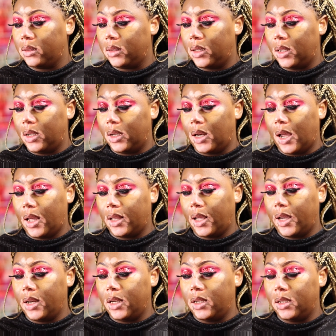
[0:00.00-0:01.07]
Then I
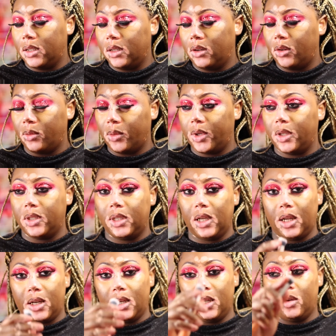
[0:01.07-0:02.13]
like these little Real
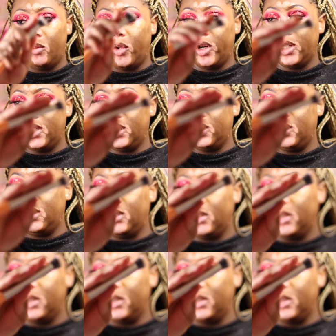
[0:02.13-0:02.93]
Technique brushes.